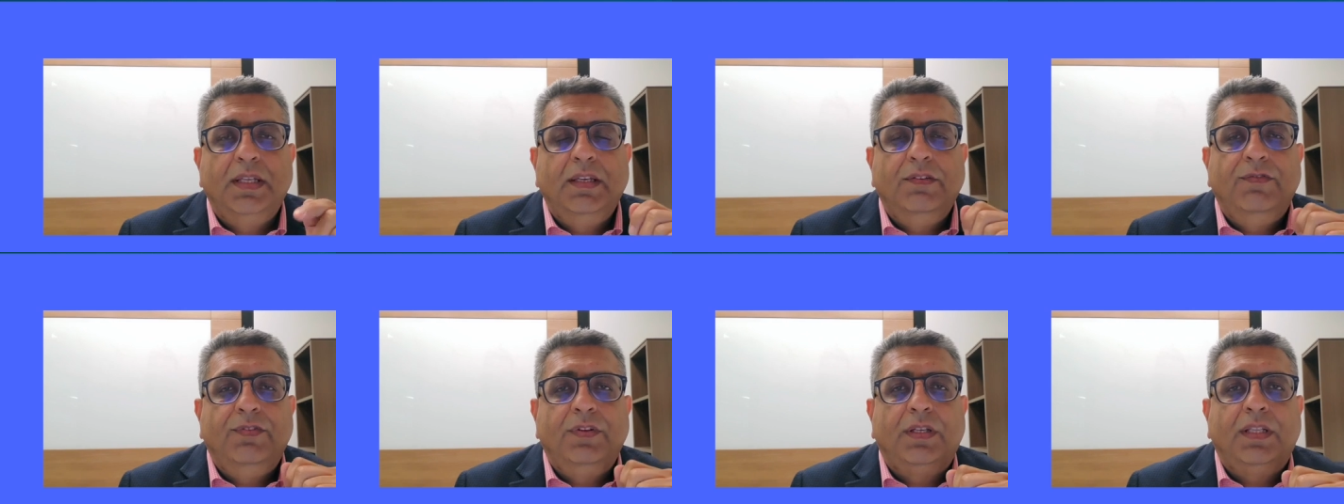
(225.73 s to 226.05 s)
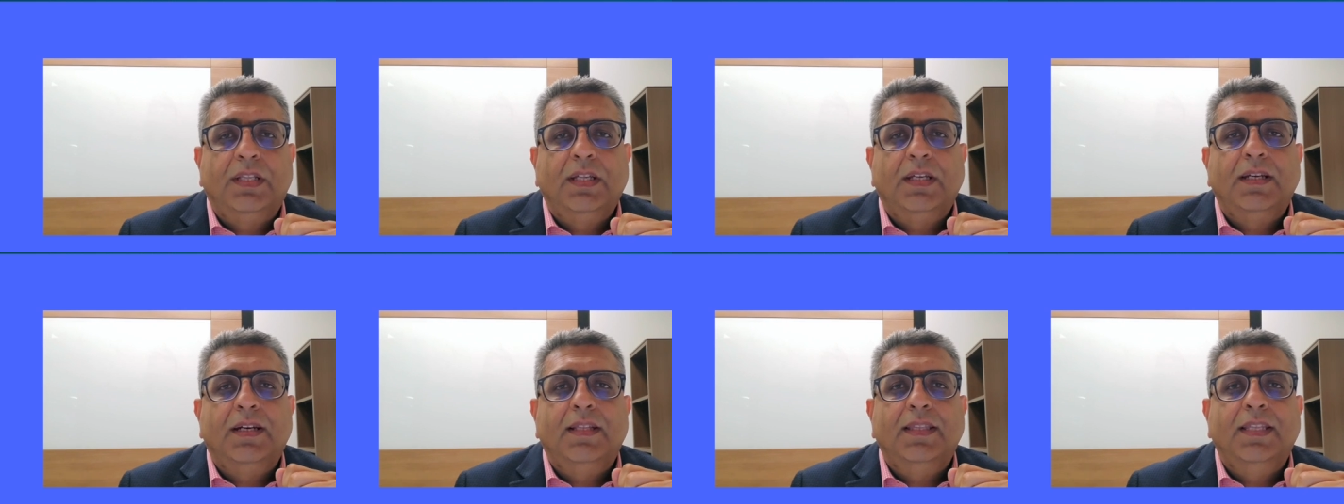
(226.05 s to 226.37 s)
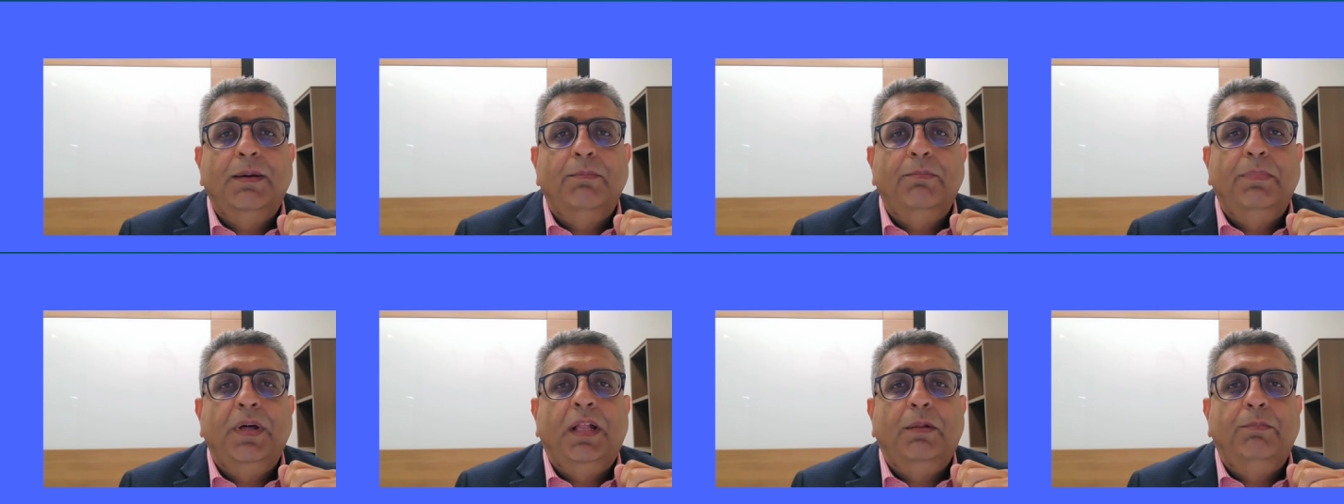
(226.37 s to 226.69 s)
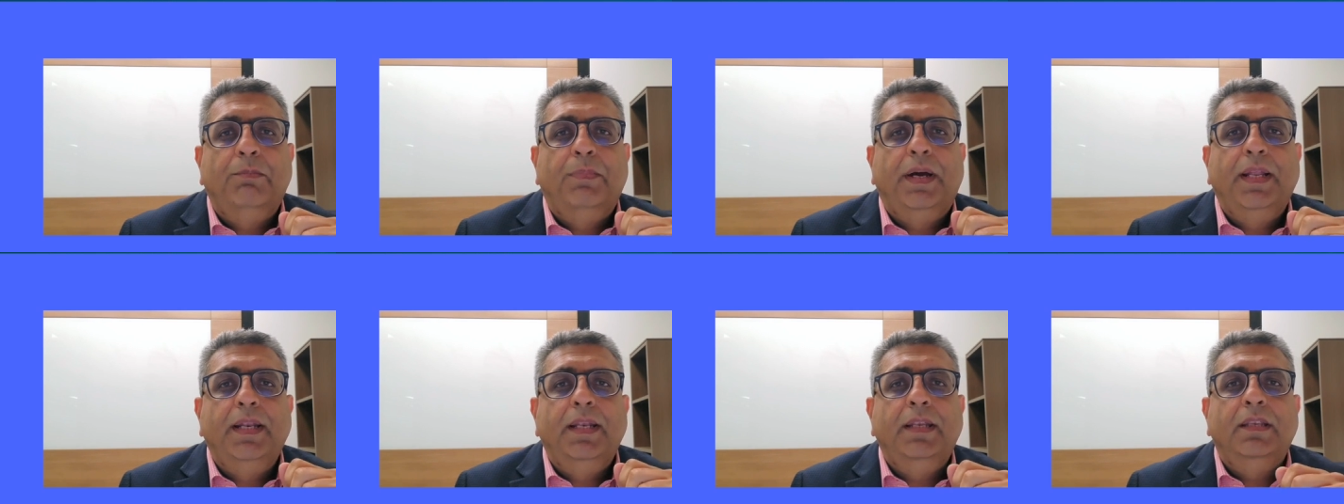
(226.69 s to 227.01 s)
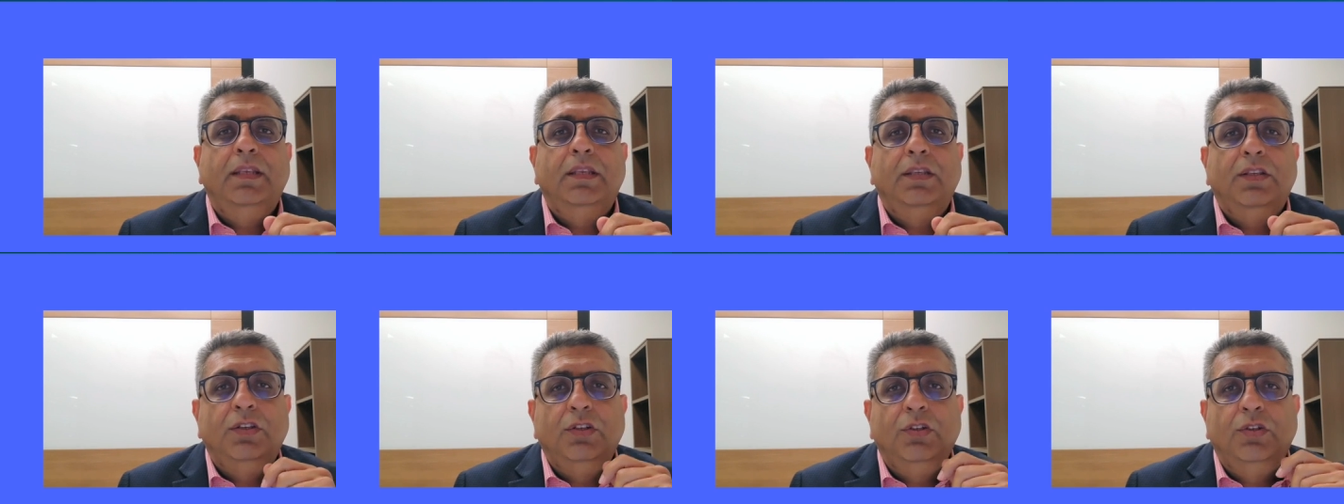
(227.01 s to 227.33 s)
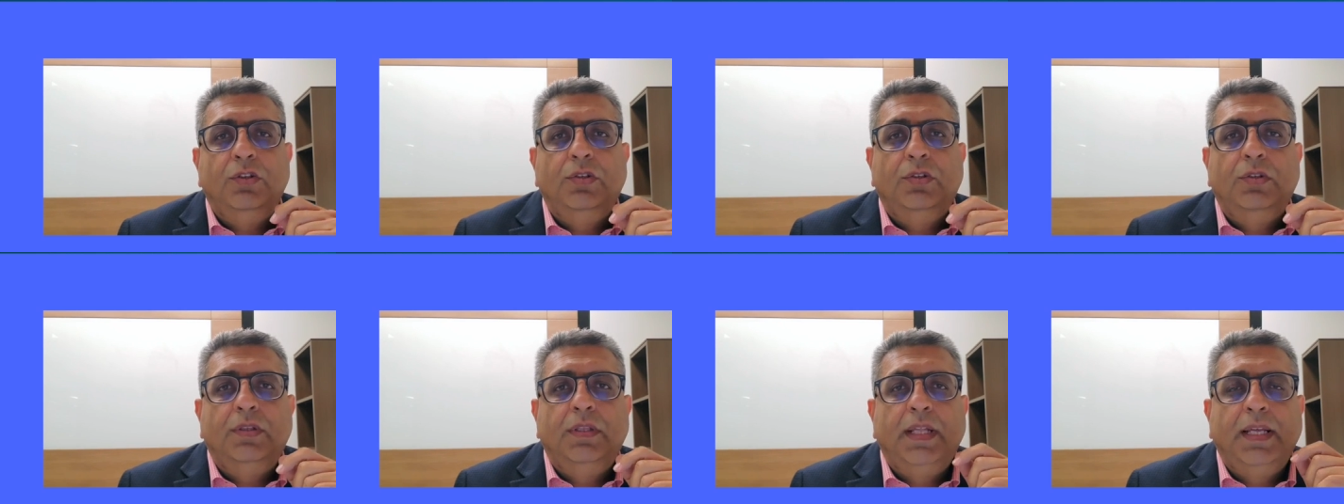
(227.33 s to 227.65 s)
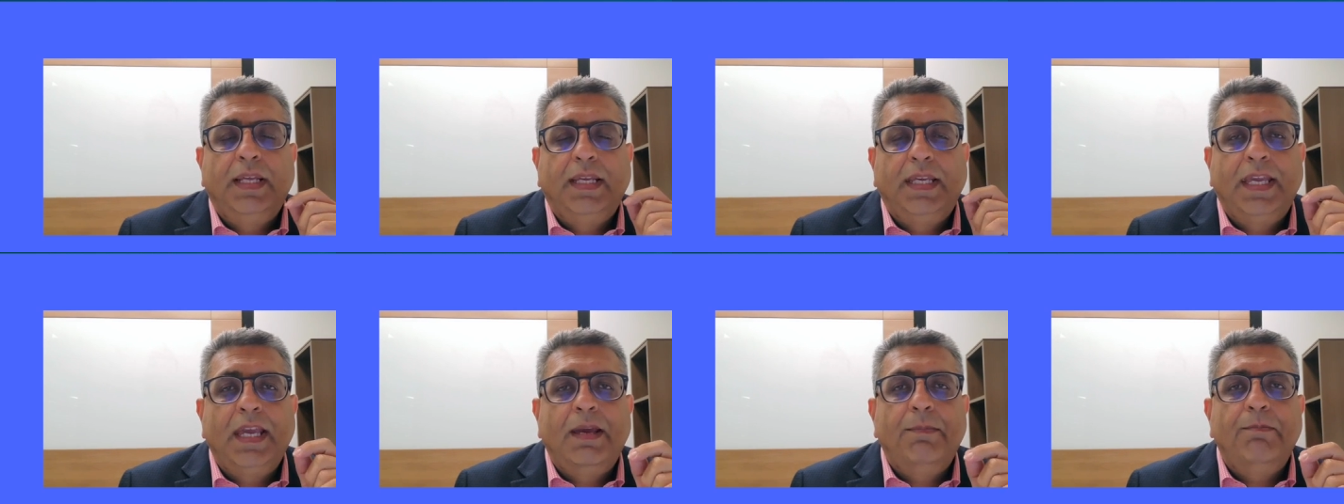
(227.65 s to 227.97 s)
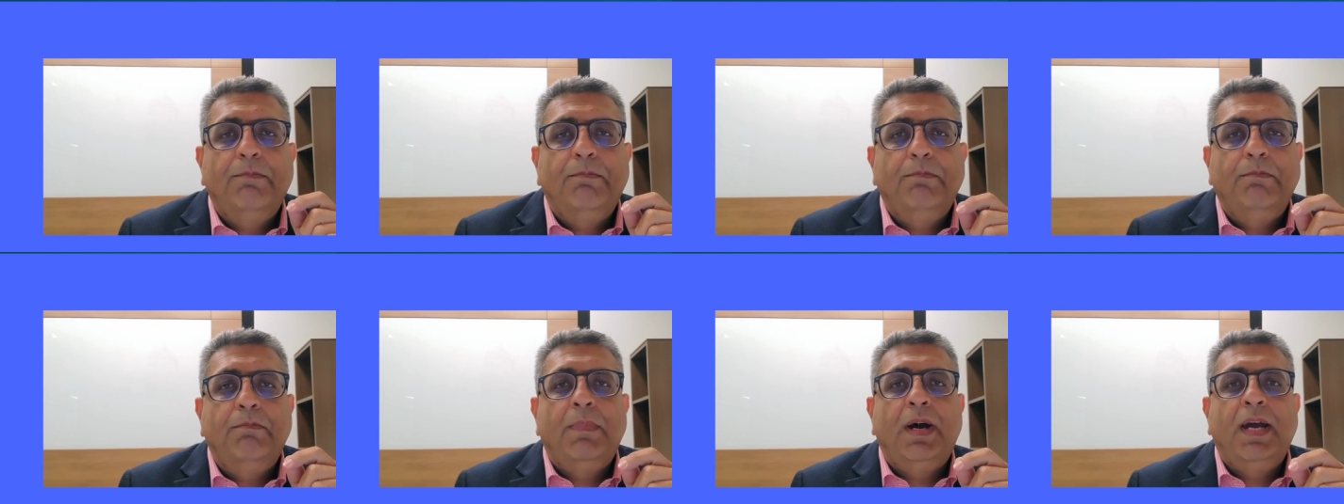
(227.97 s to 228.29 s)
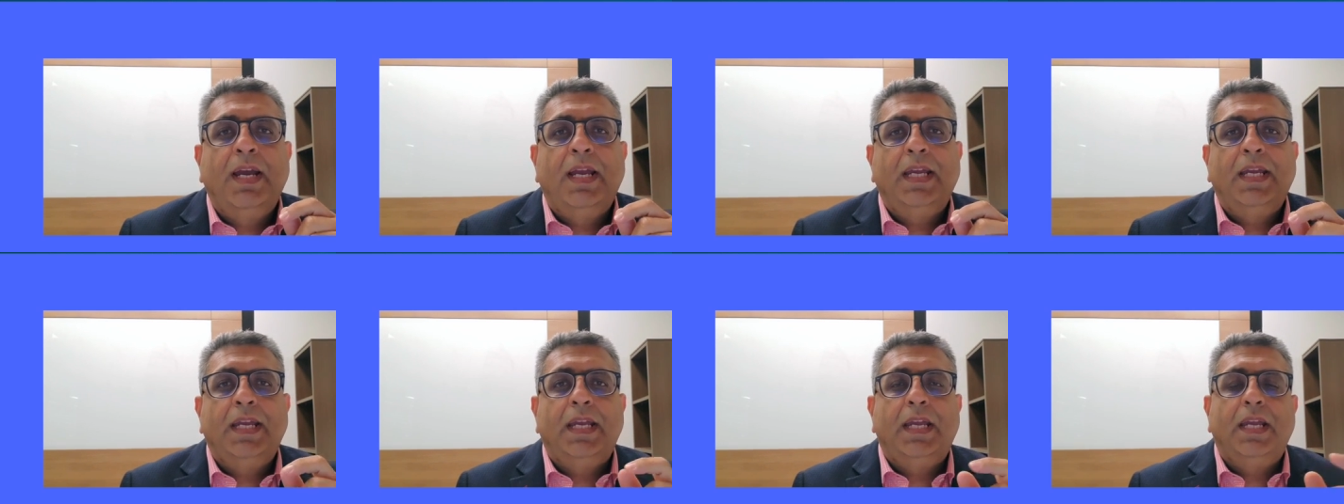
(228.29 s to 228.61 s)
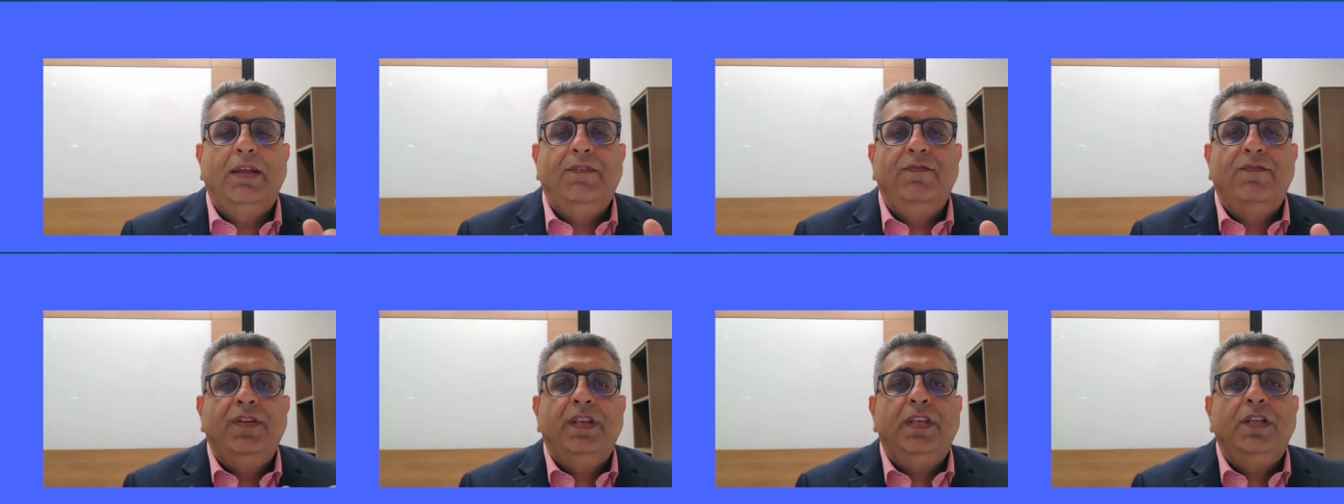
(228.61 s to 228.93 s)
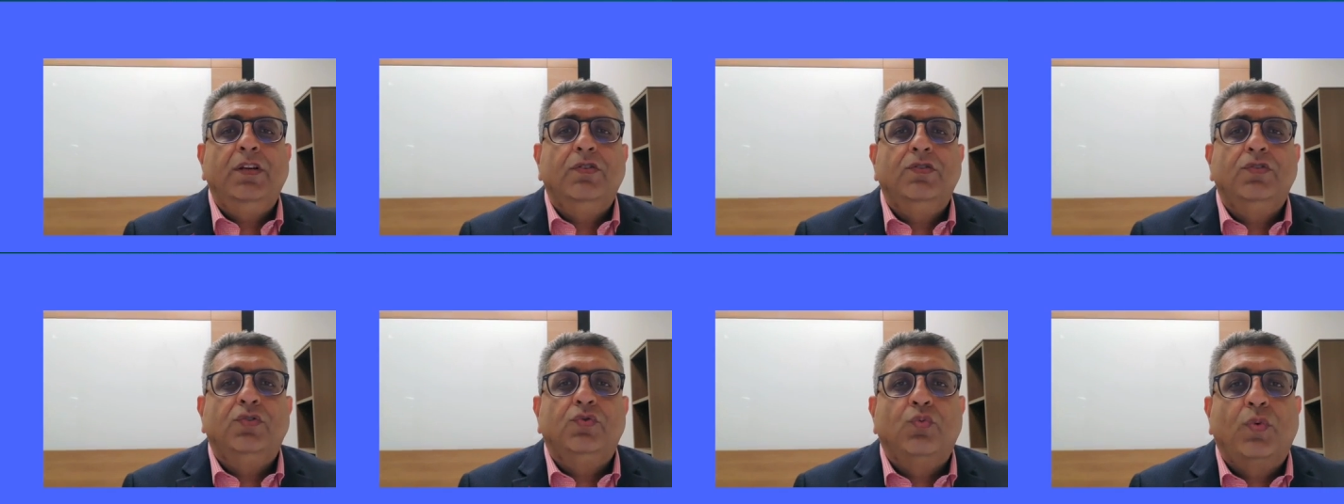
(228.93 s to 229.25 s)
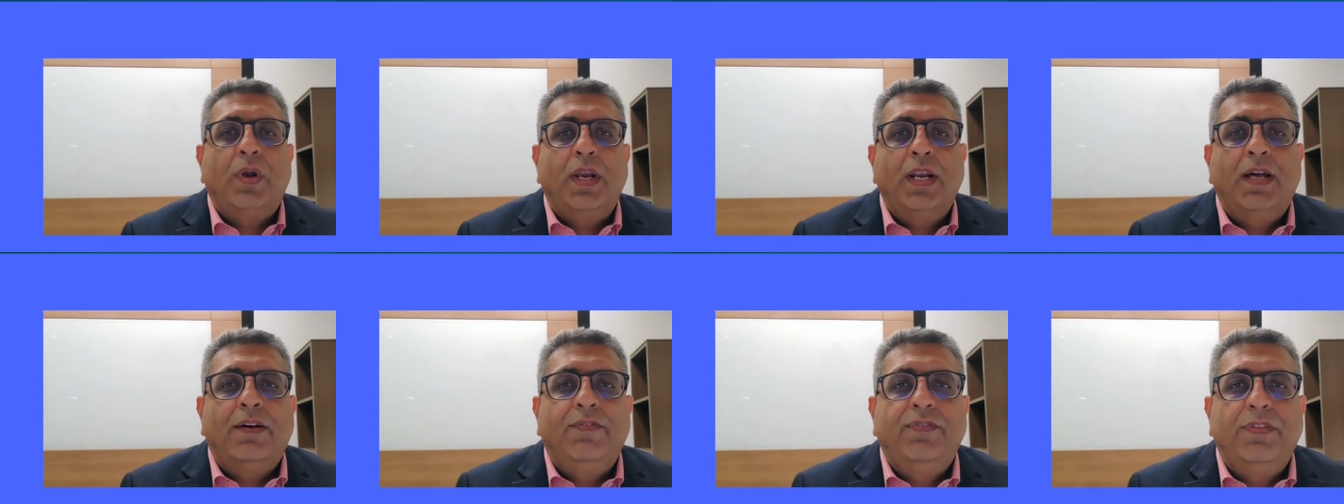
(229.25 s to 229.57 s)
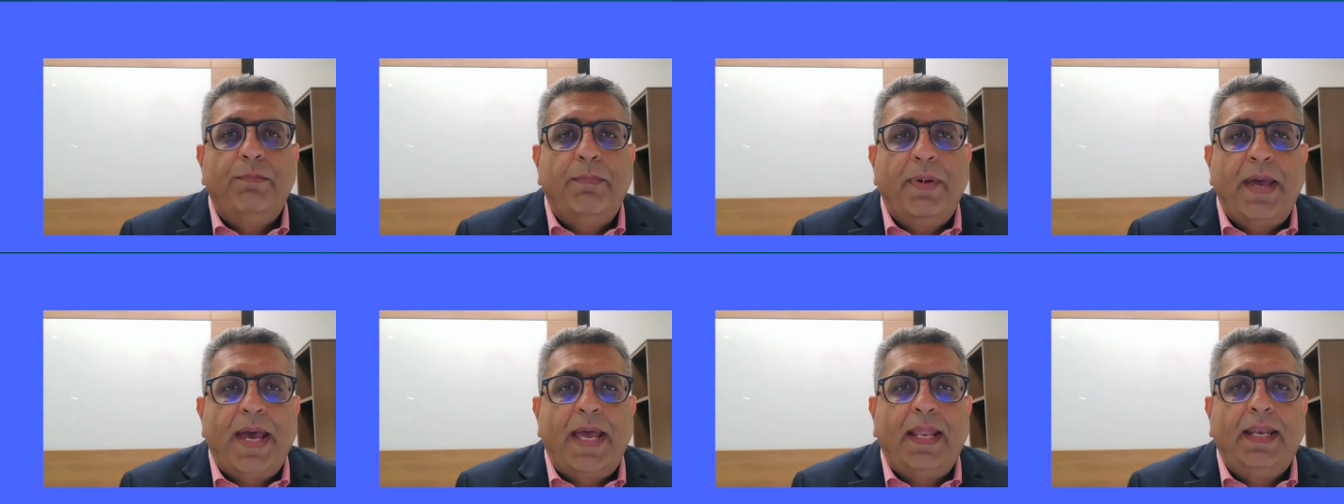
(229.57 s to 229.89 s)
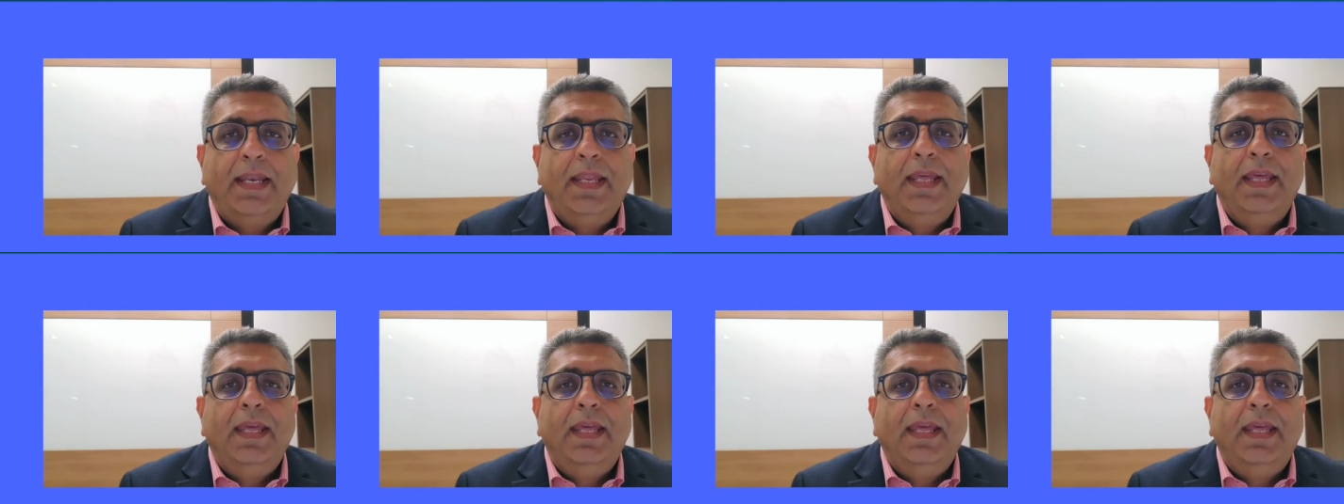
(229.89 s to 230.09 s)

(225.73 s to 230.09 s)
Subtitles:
If you click on that bell button, you'll get my videos right off the bat.